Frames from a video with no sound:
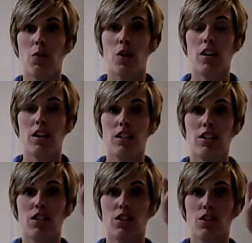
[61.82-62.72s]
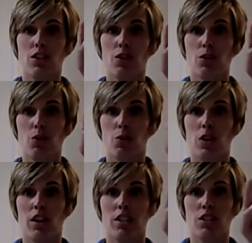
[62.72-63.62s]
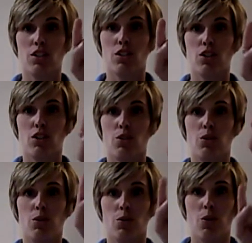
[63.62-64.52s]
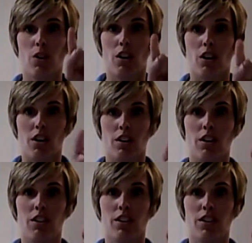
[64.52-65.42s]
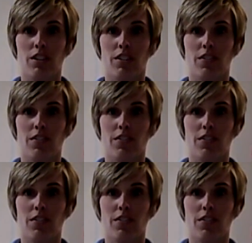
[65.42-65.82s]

wonder what you are.